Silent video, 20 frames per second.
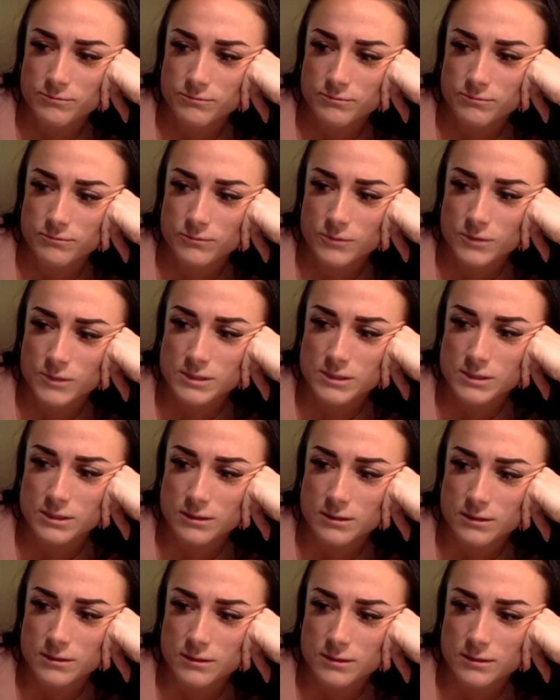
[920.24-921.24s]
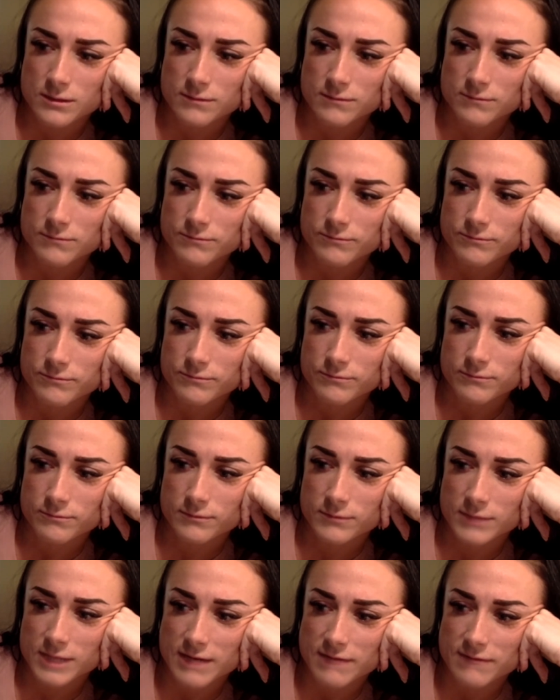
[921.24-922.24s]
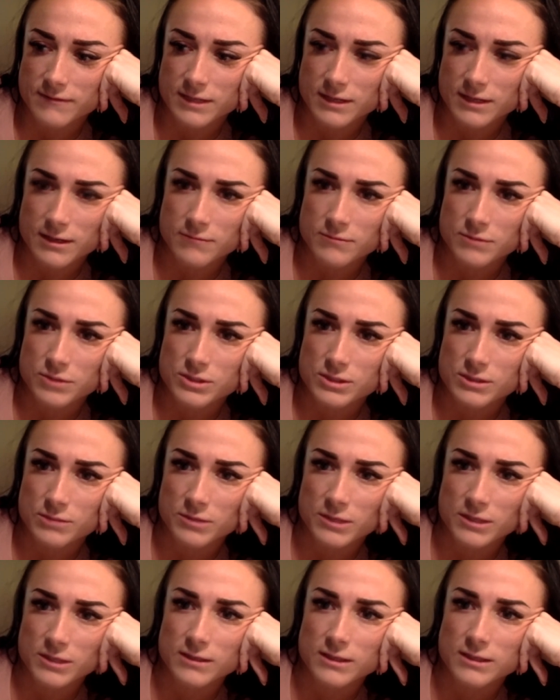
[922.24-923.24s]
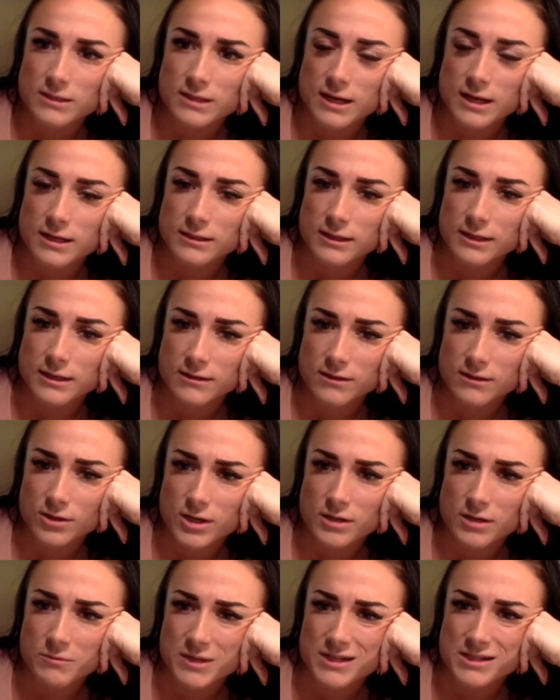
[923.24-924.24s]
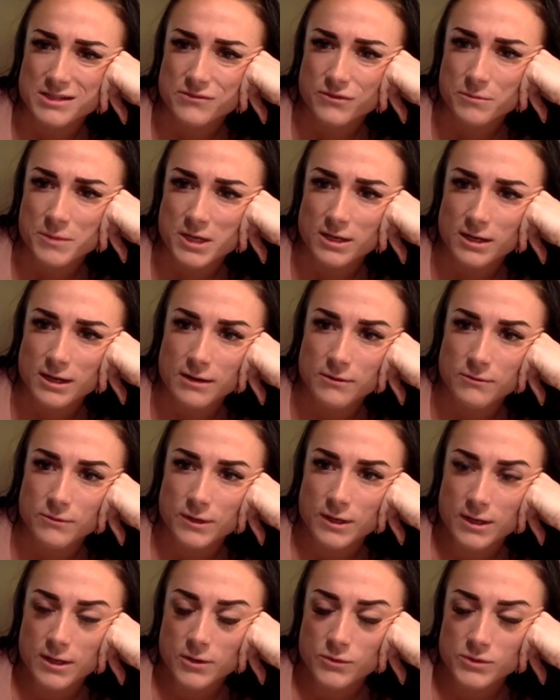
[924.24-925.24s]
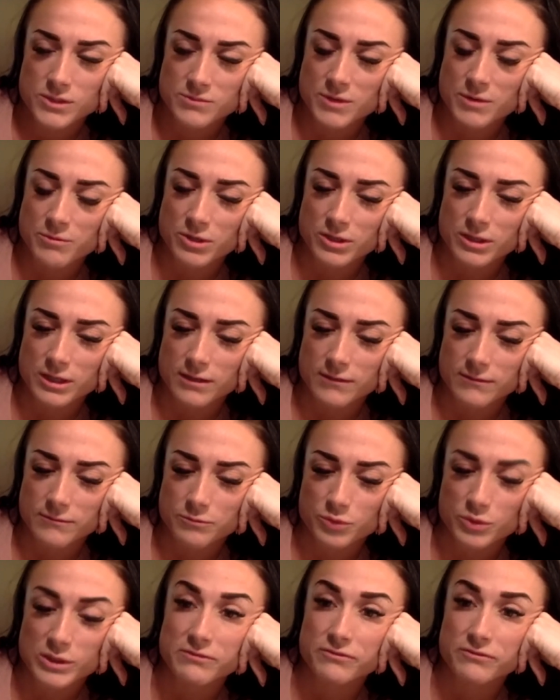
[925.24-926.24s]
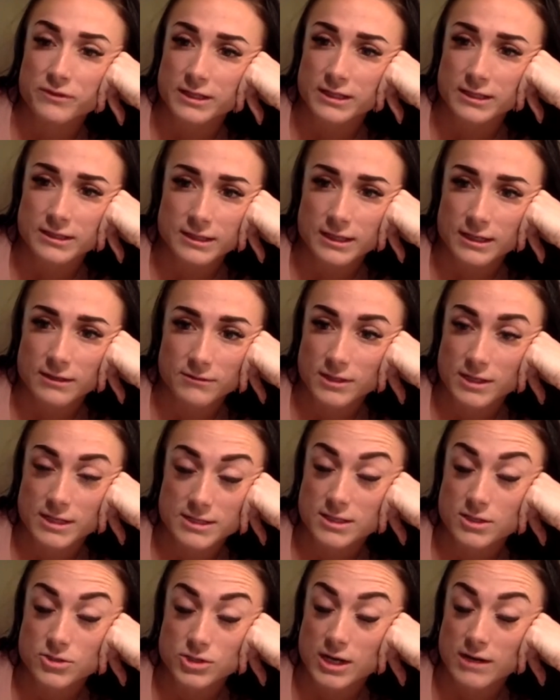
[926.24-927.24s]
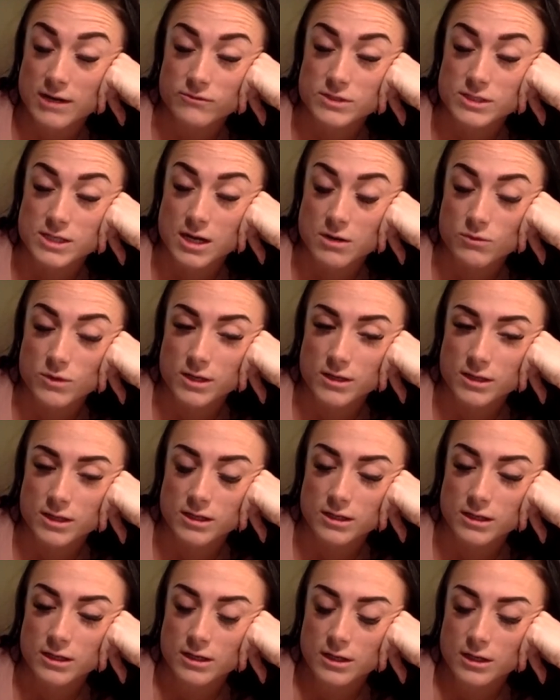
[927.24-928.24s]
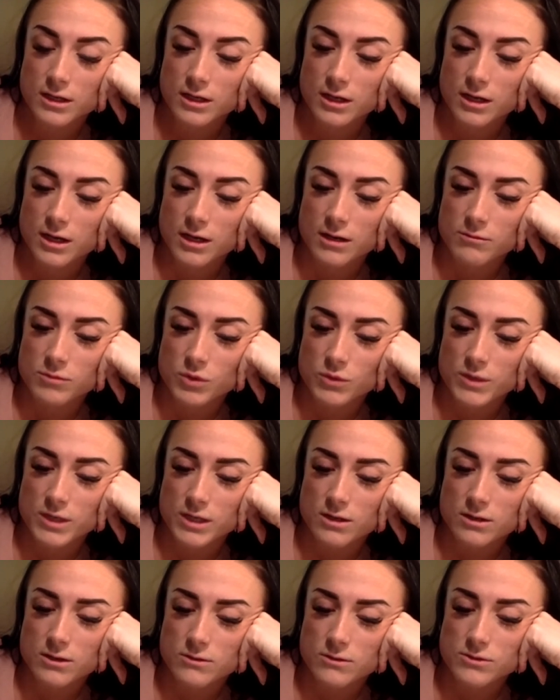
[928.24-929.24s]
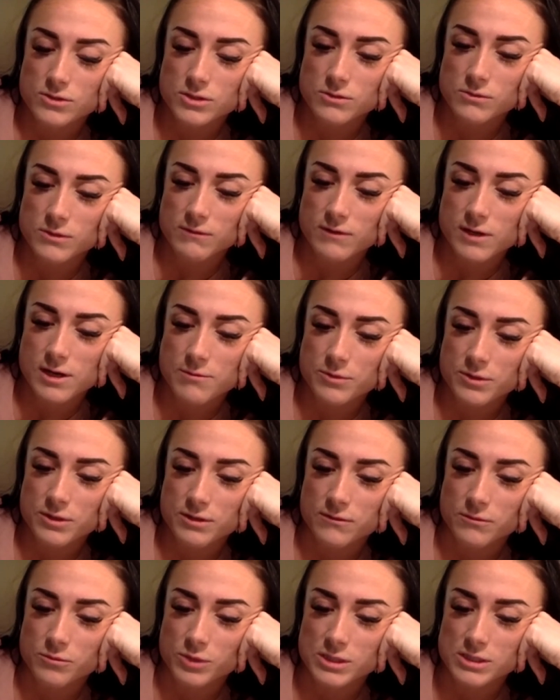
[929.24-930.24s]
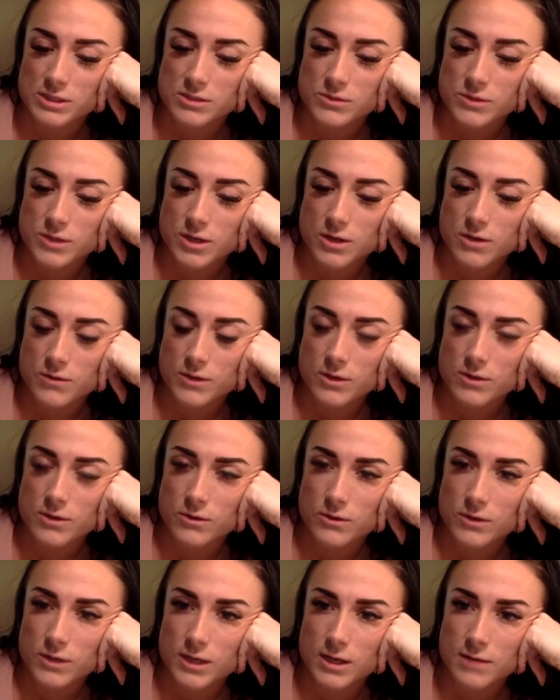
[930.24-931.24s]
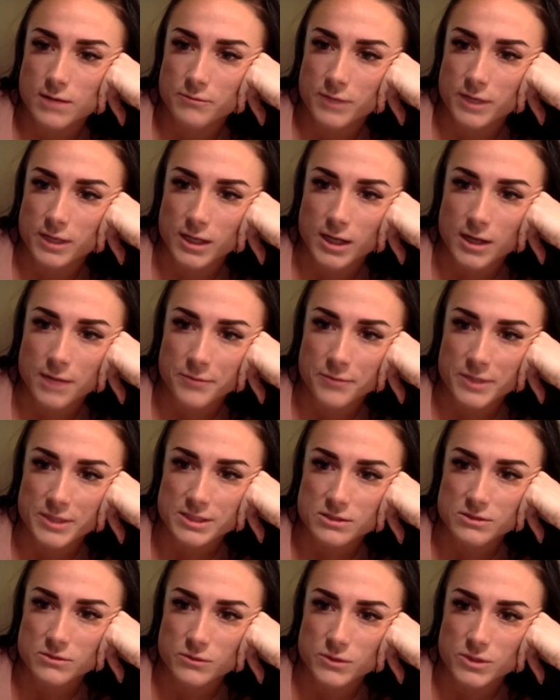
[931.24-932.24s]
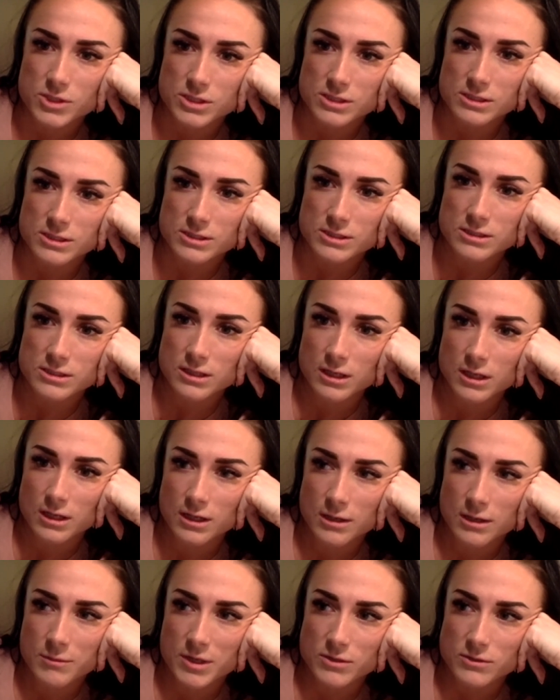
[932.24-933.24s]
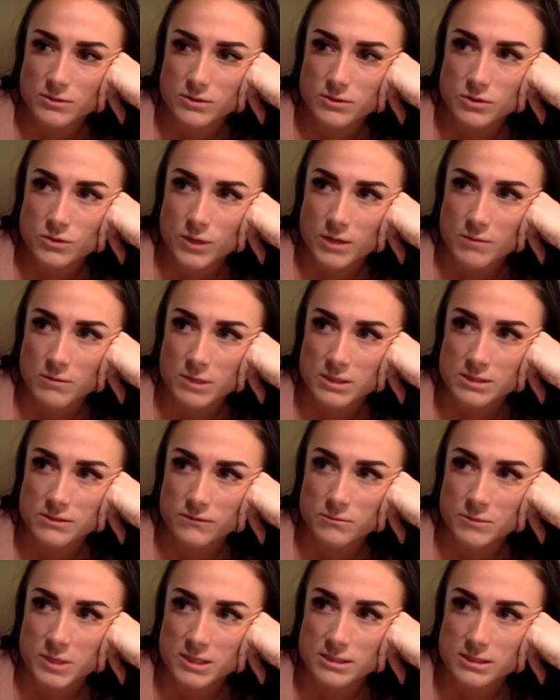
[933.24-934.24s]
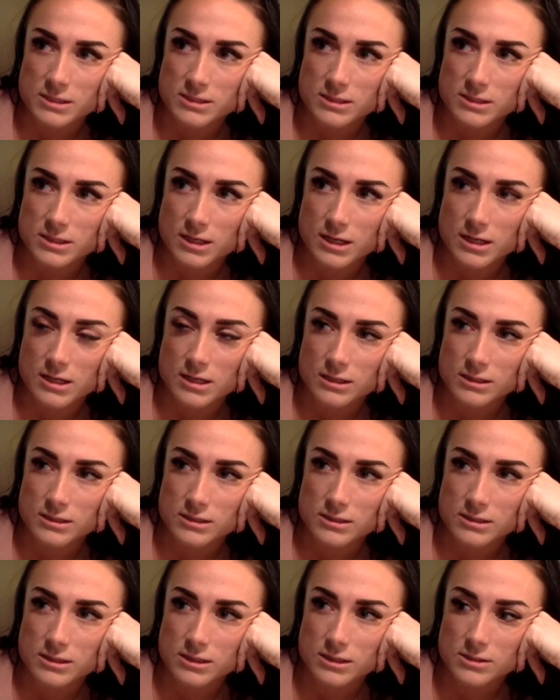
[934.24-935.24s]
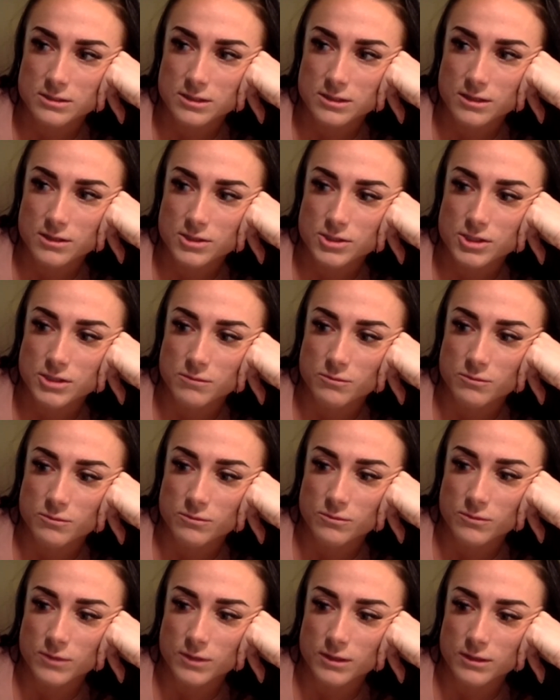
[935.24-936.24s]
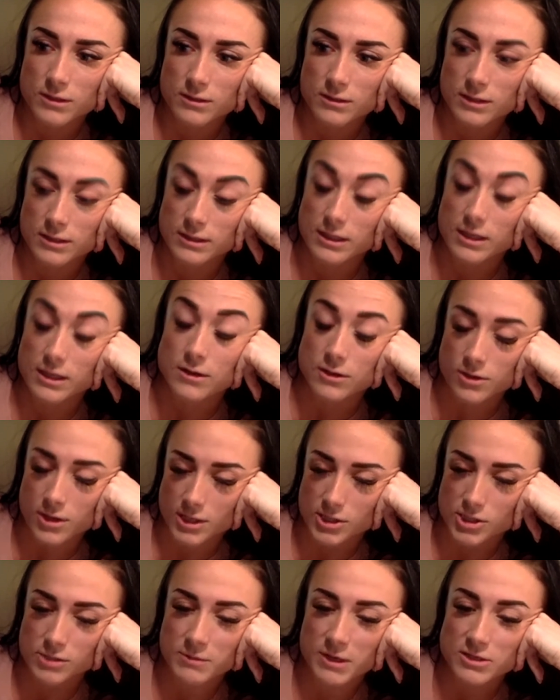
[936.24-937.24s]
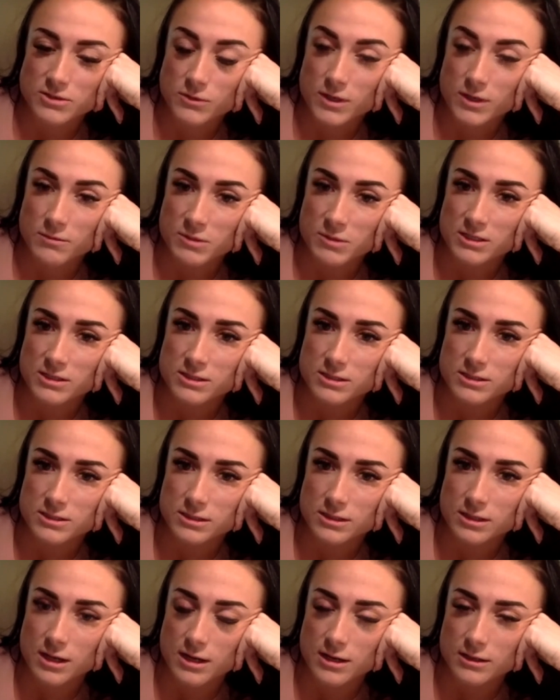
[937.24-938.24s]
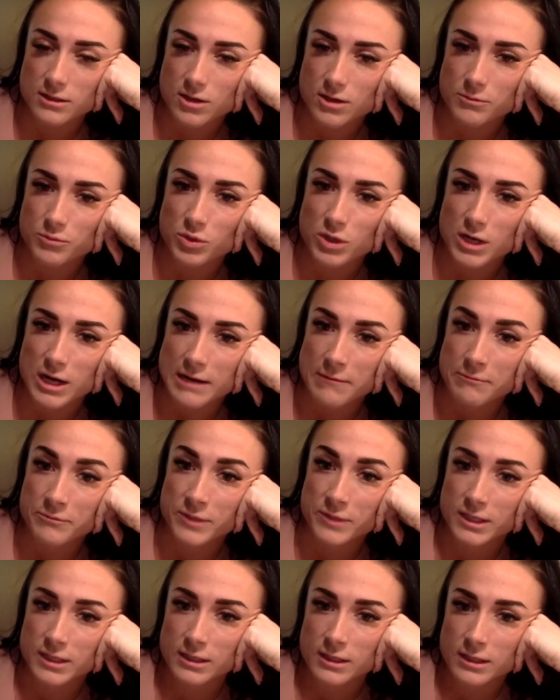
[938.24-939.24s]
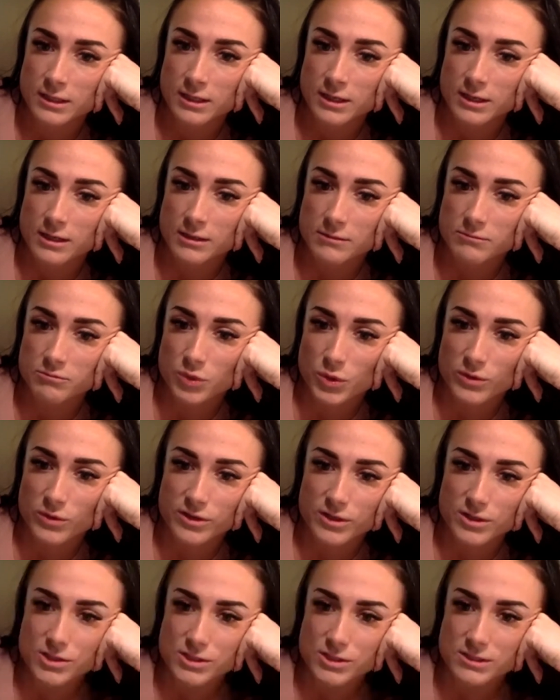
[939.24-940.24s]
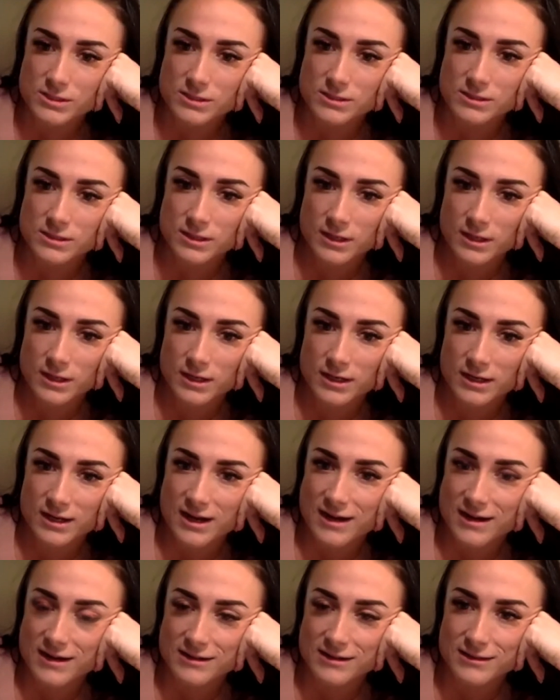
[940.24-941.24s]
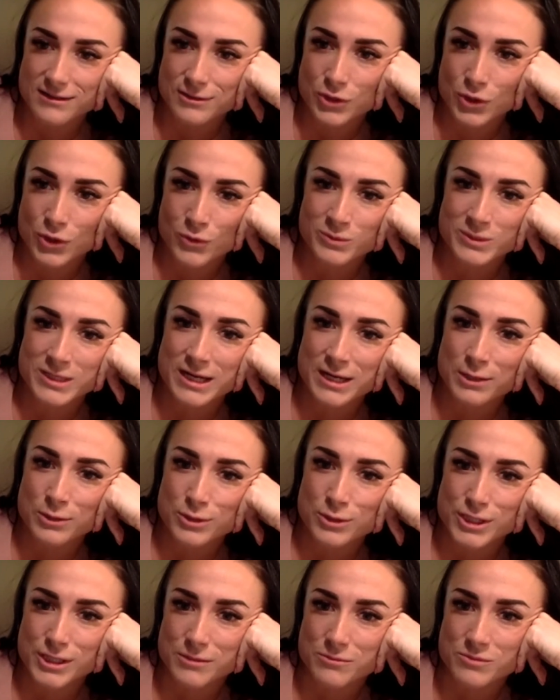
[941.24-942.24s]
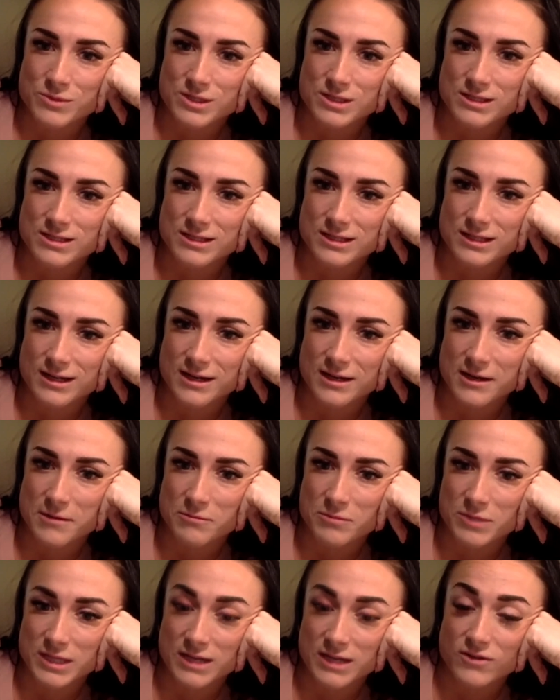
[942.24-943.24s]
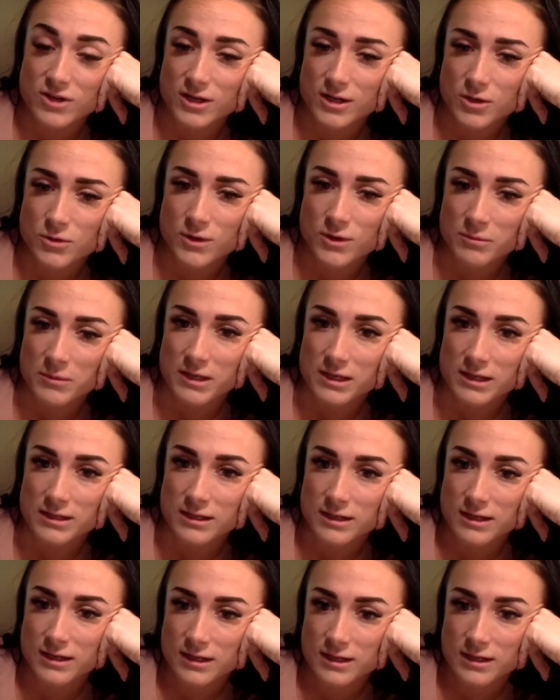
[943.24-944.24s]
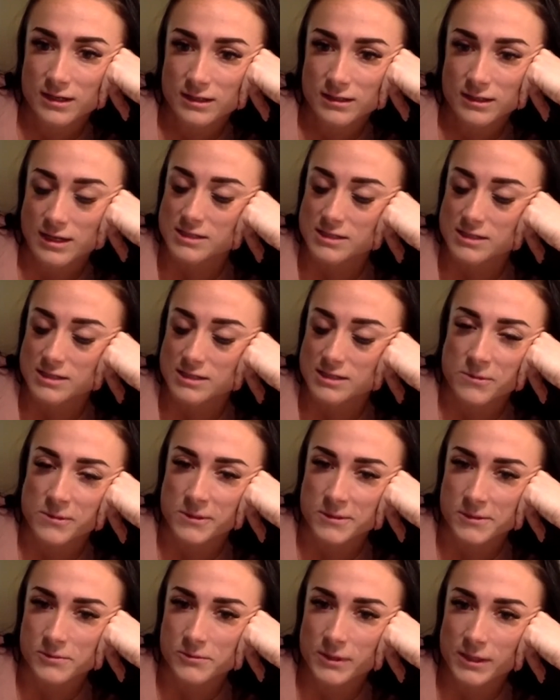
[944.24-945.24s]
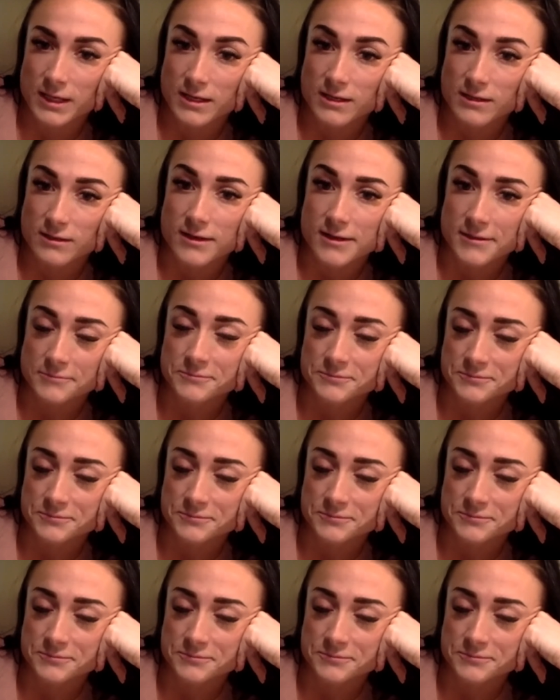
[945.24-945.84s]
what is it called, a Lifetime or something like that, like 30 minutes from here. I was a member there briefly, and then I realized the drive was not worth it. But we have a couple of different places we go to Encompass, which is about 20 minutes from us, and there's another gym in the other direction about 20 minutes, called Prime. Both are just kind of hometown gyms, but they have good equipment, nice people. We like it a lot.